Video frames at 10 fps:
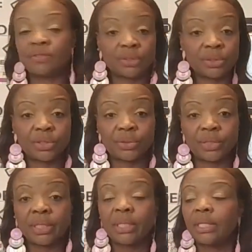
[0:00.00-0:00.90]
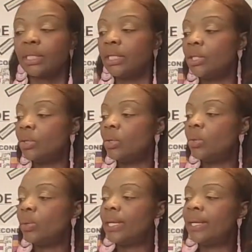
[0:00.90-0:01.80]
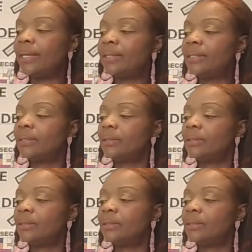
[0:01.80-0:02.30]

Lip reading: surgery, and